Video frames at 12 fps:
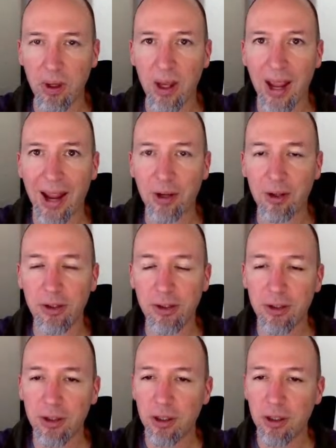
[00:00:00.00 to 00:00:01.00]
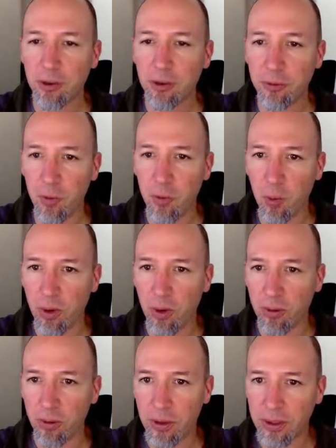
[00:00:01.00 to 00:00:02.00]
anchors for
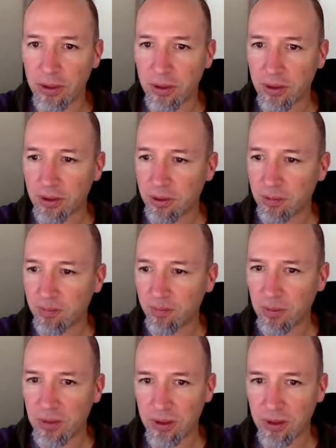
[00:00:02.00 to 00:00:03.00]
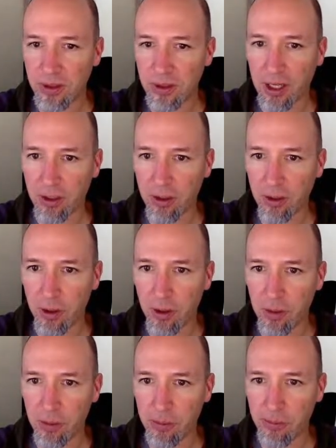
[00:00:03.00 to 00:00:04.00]
this section
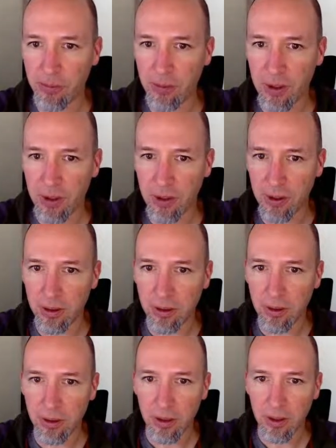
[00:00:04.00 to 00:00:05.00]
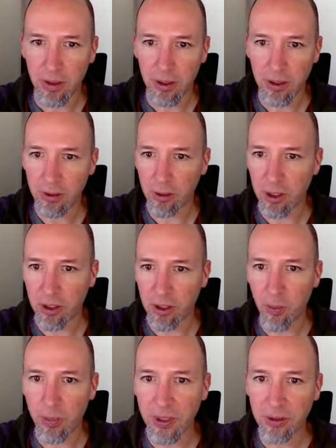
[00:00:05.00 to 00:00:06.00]
of the stretched
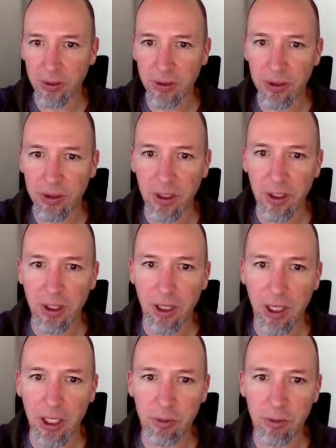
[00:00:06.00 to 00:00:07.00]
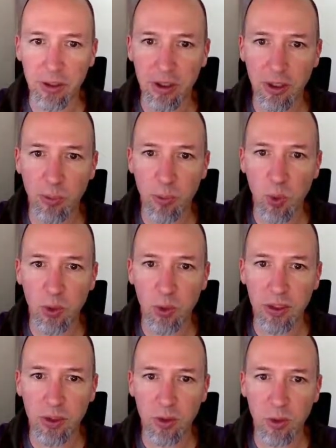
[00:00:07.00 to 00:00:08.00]
out pixels, and I'm just going to pull
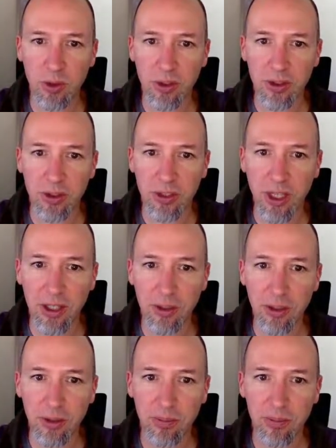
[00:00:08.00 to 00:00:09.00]
it toward the center,